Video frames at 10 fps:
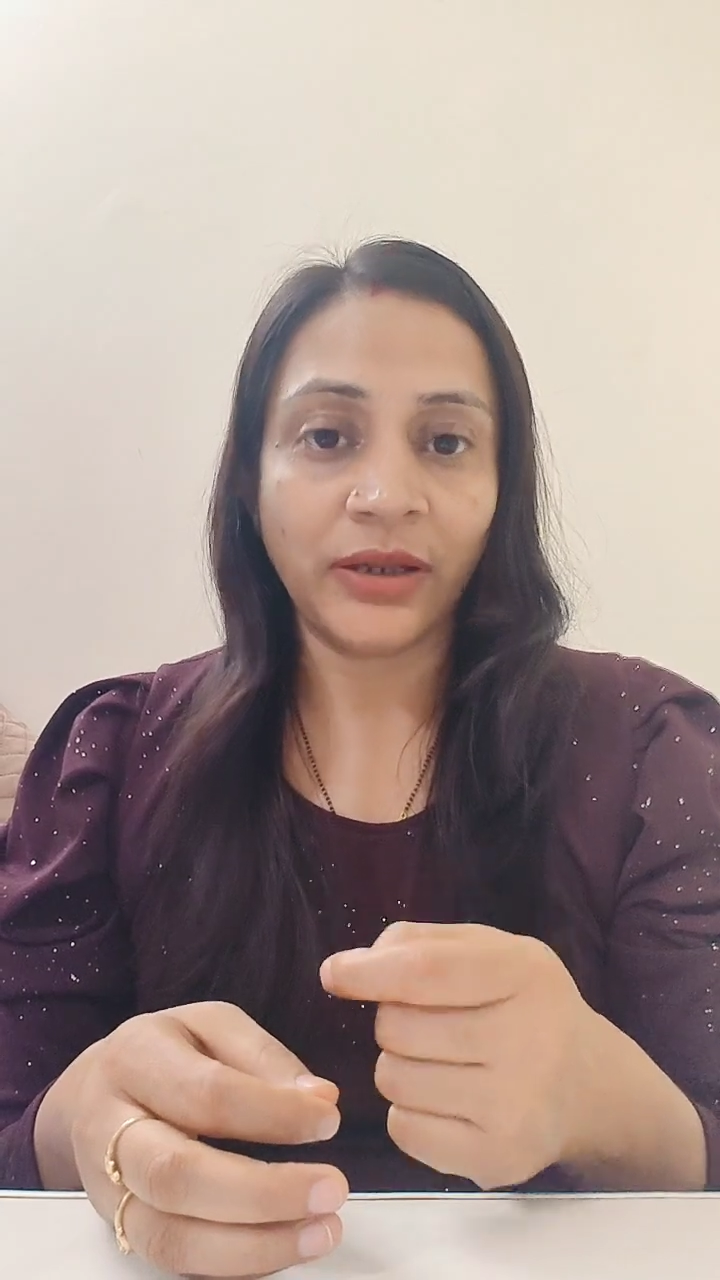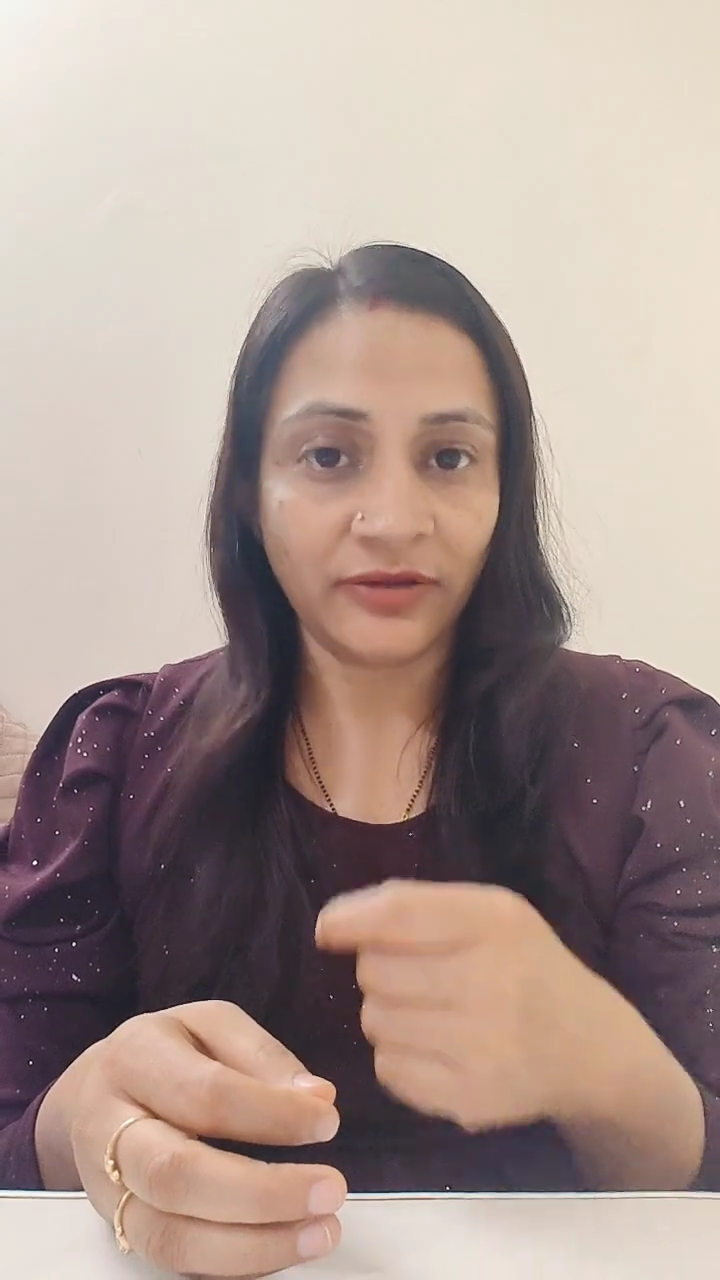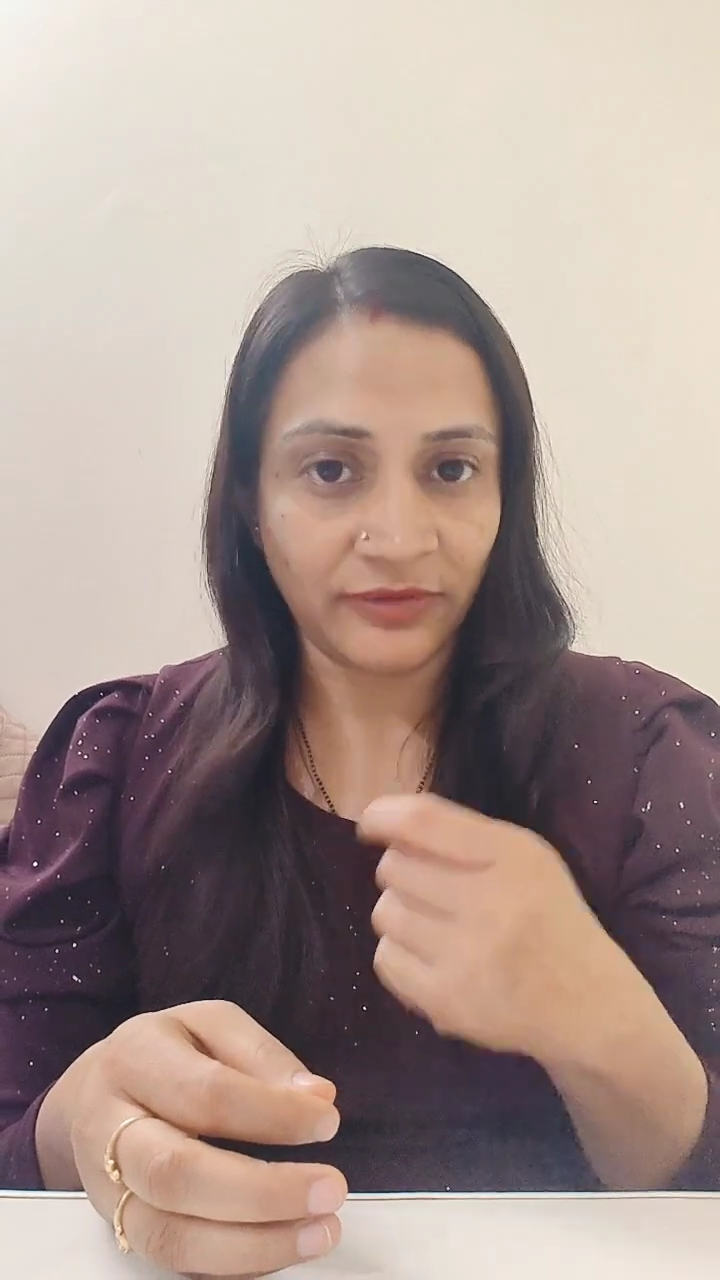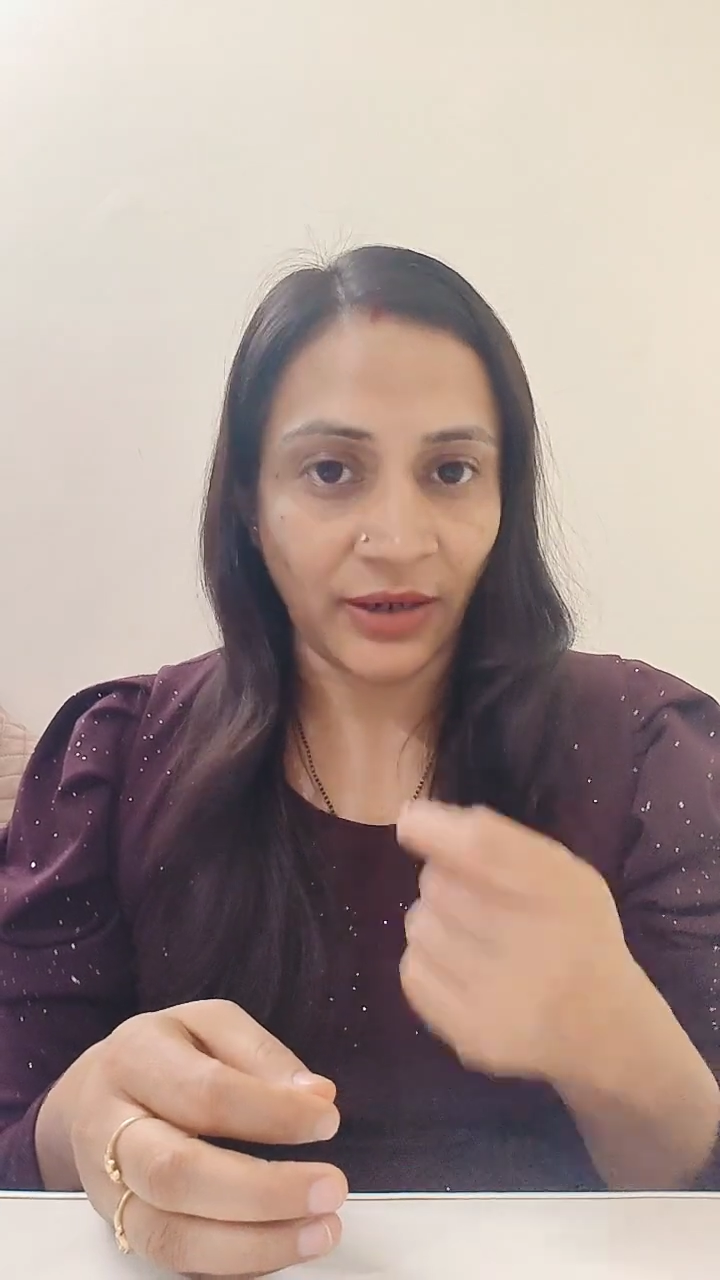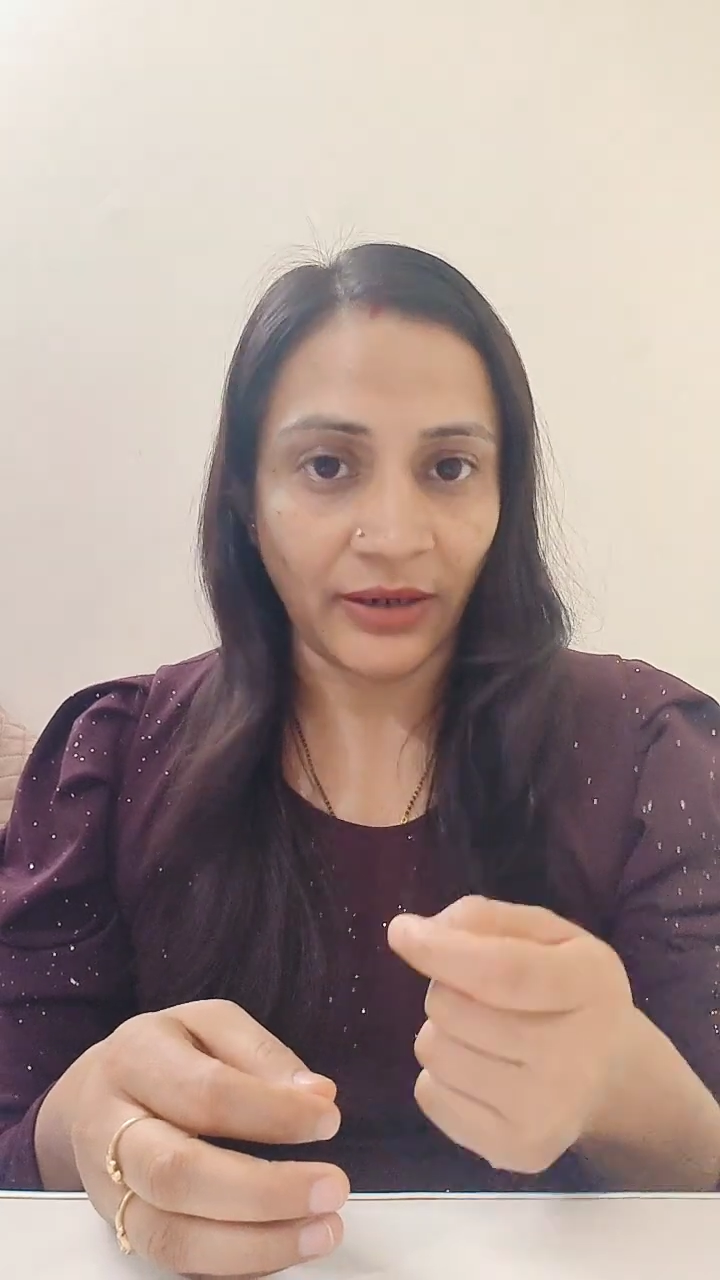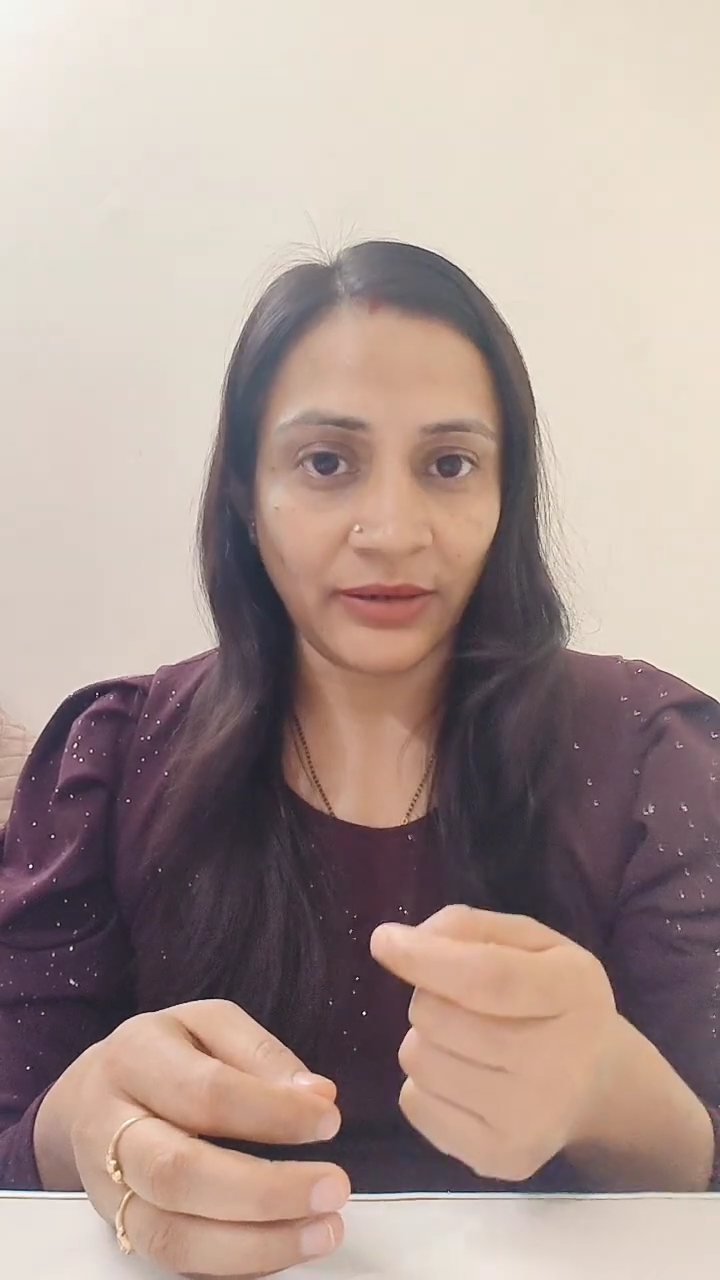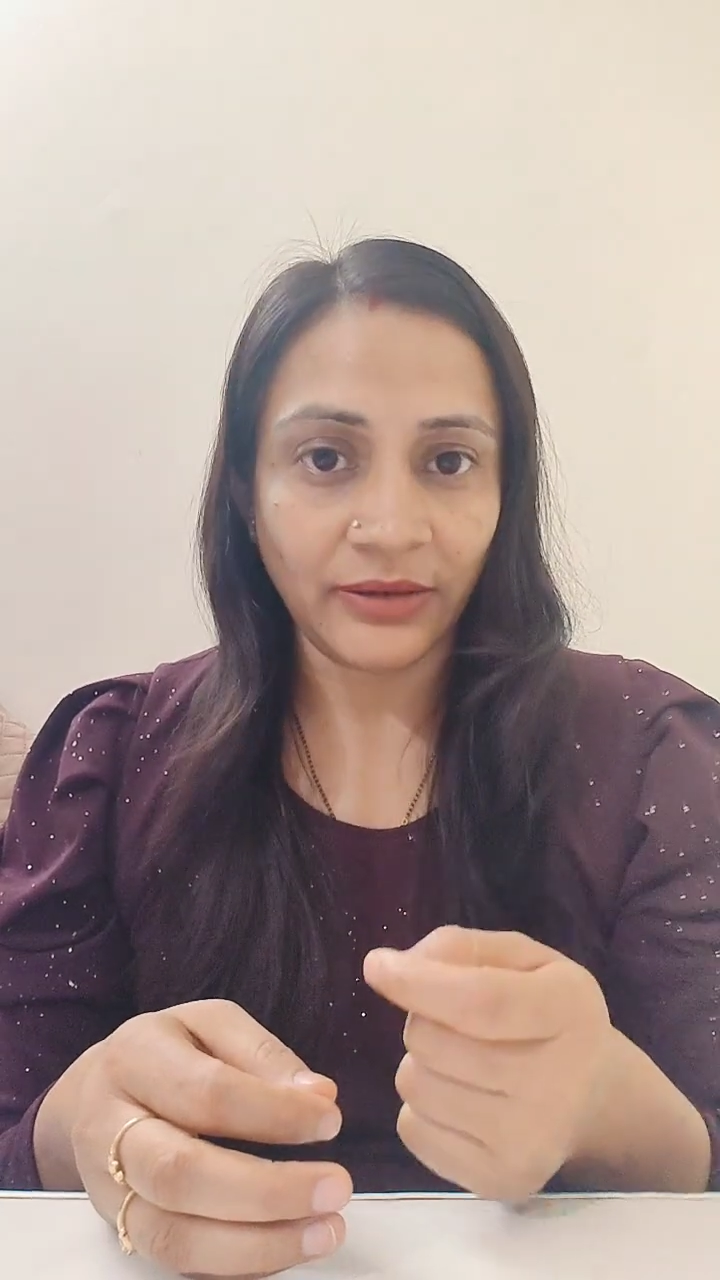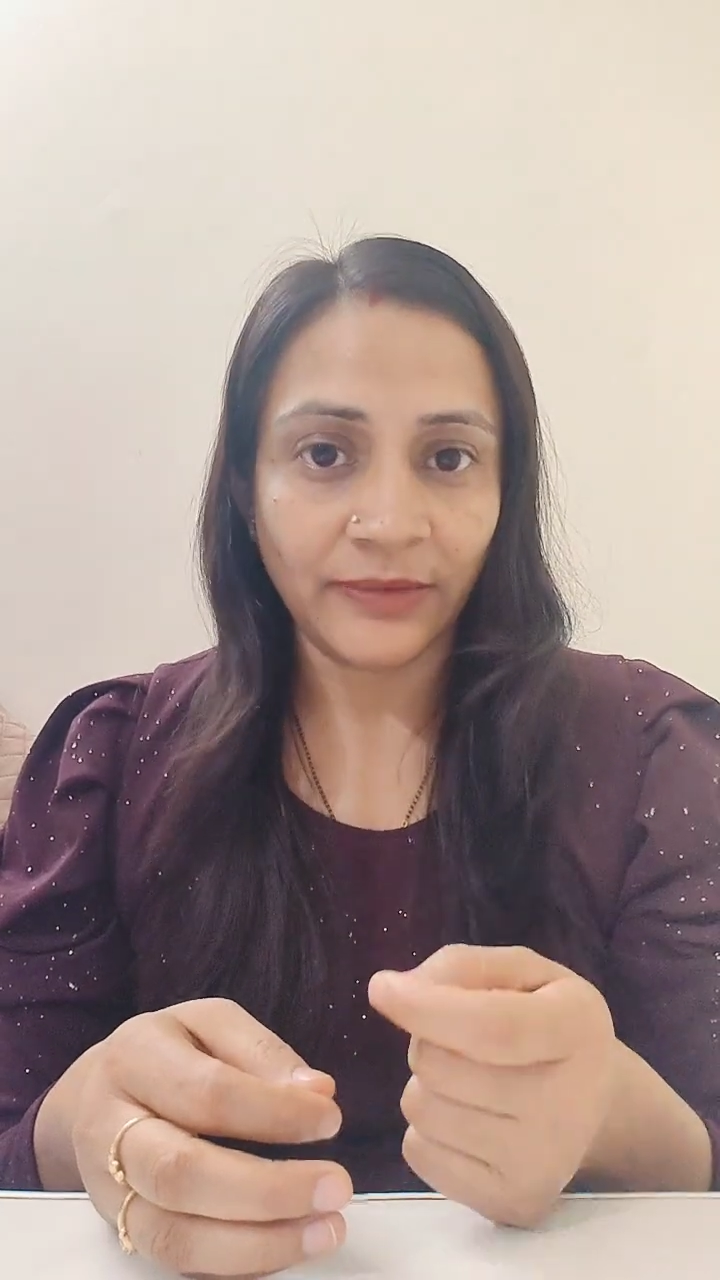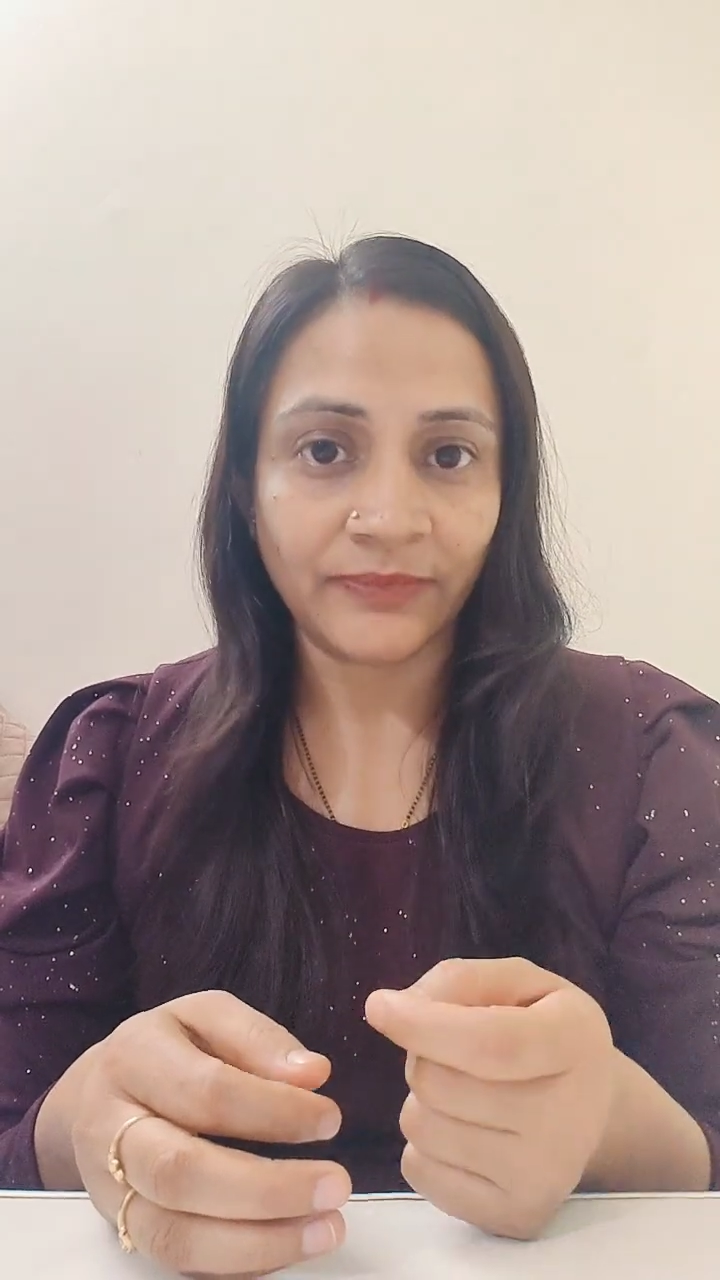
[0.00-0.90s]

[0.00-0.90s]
start,